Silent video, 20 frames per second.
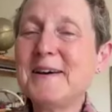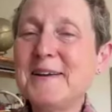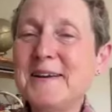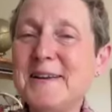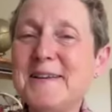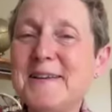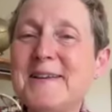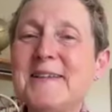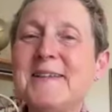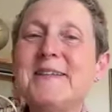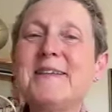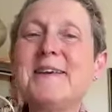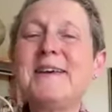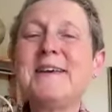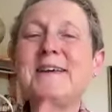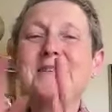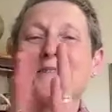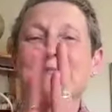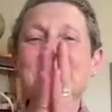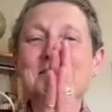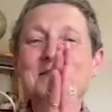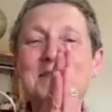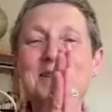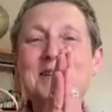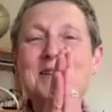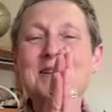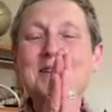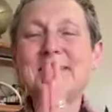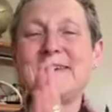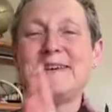got it. Thank you,
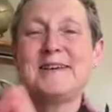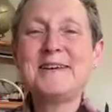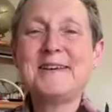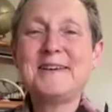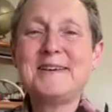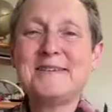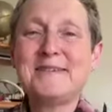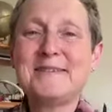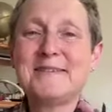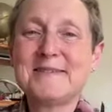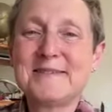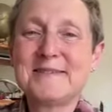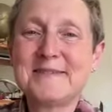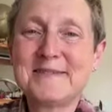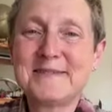sweetie. Thank you.